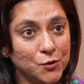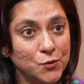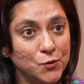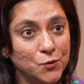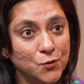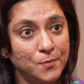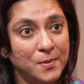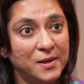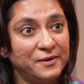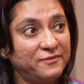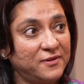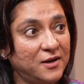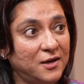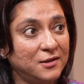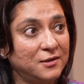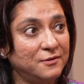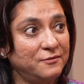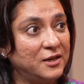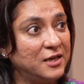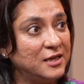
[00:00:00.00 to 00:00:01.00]
to know my
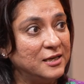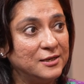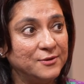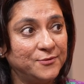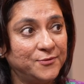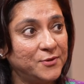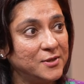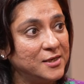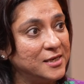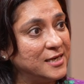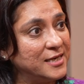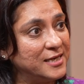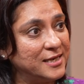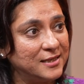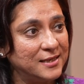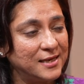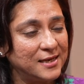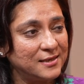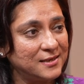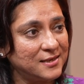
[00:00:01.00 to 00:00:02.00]
father very differently
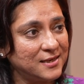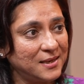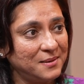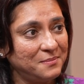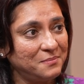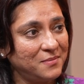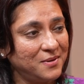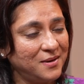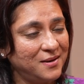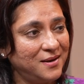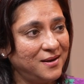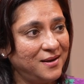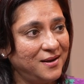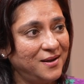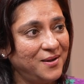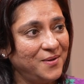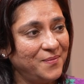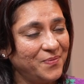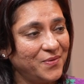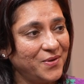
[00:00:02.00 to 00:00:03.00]
at that time.
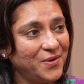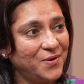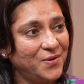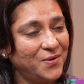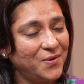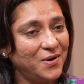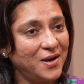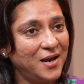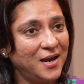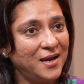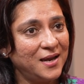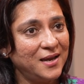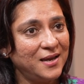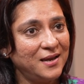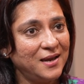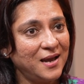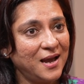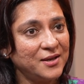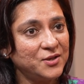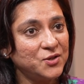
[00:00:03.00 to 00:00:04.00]
You know,
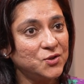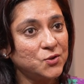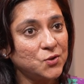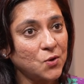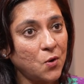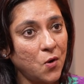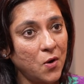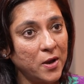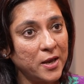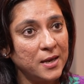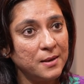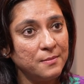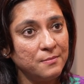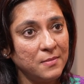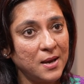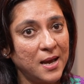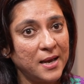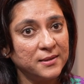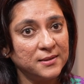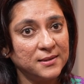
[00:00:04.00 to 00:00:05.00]
I saw him
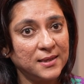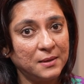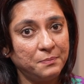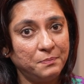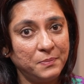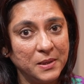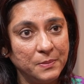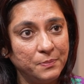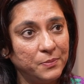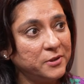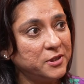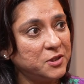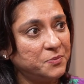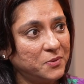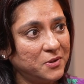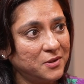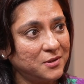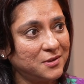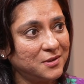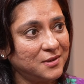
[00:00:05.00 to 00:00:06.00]
as that people's
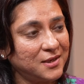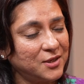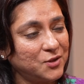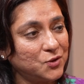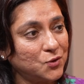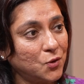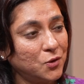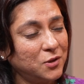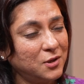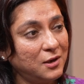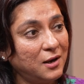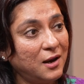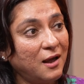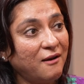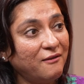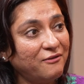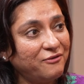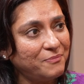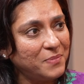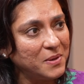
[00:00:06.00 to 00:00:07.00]
person. I saw the
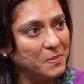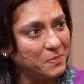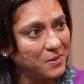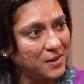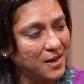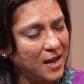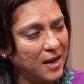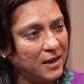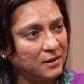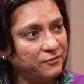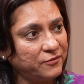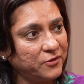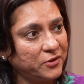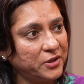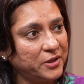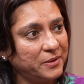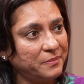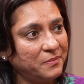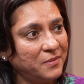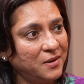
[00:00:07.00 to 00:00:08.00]
love people had for
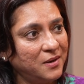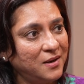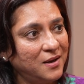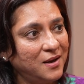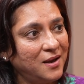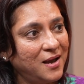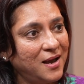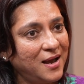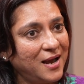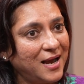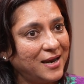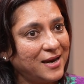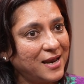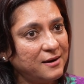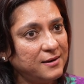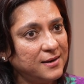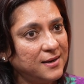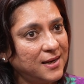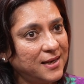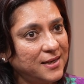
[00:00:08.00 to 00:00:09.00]
him. And I
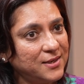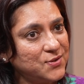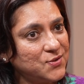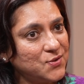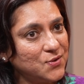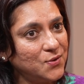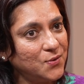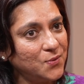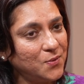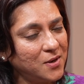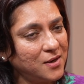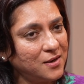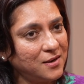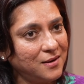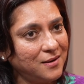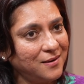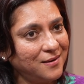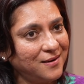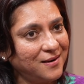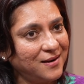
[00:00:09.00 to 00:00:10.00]
realized, you know what?
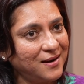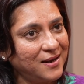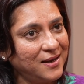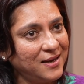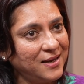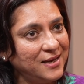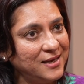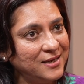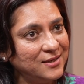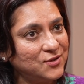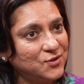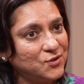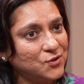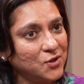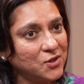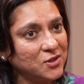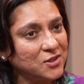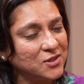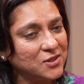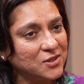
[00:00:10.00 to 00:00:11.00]
He's
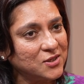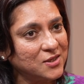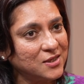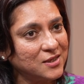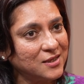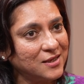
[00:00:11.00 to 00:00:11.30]
just